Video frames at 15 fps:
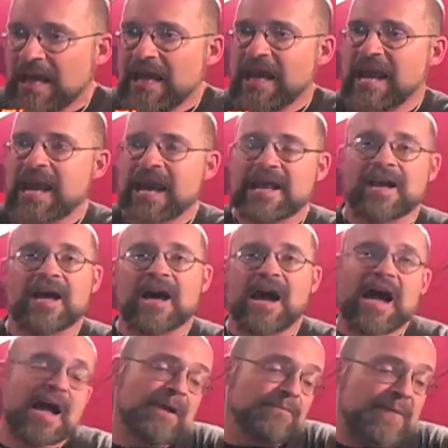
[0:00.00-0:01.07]
And
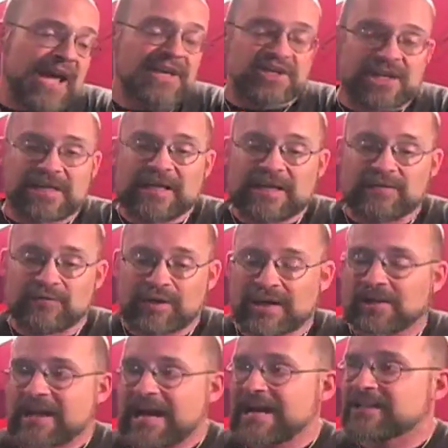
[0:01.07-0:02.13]
I basically
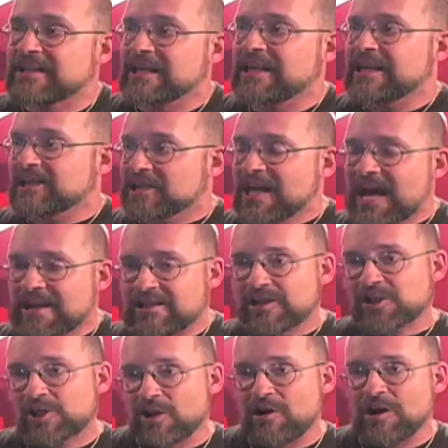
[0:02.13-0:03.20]
realized that his side of the
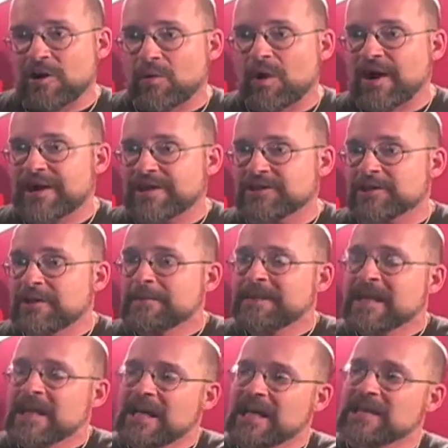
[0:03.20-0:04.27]
story
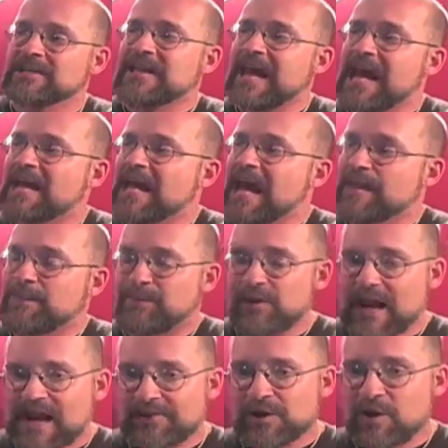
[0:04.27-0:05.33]
is that a
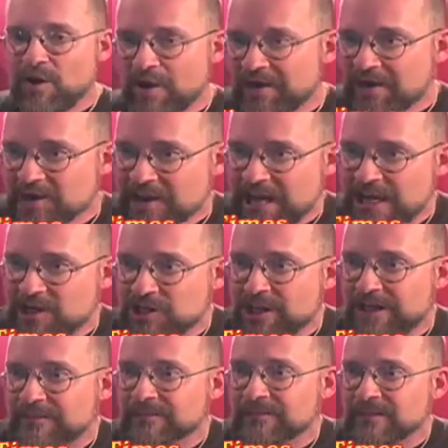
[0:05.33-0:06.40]
private
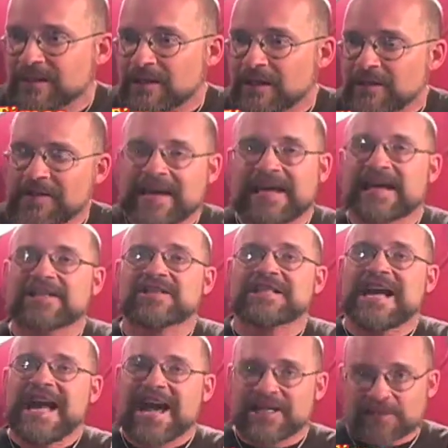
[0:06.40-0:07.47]
organization that gets
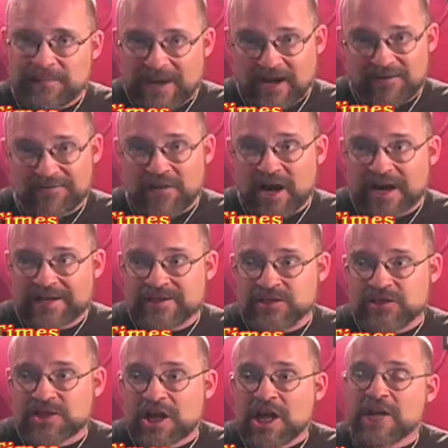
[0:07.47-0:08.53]
taxpayer
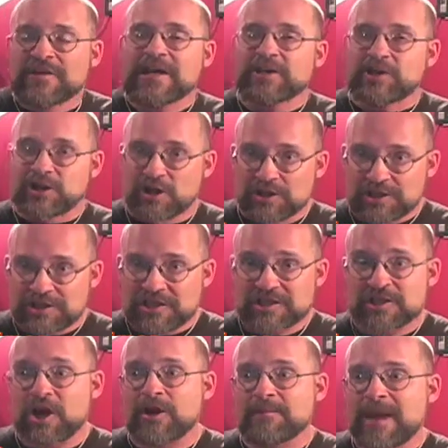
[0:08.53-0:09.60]
funds, that chooses
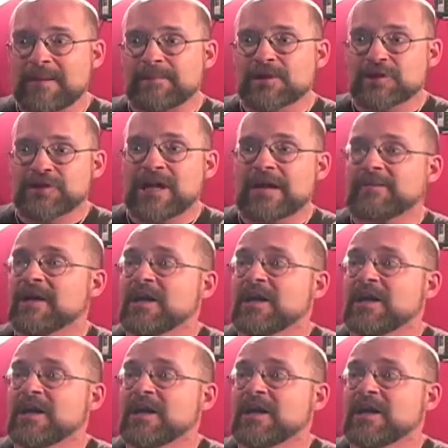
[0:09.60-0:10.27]
its own membership,